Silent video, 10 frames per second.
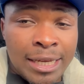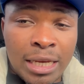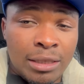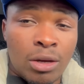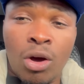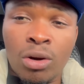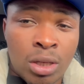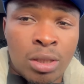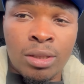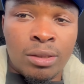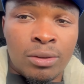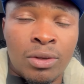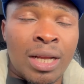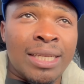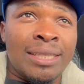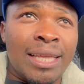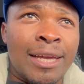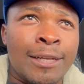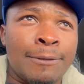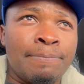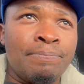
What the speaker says: It's all good, you understand?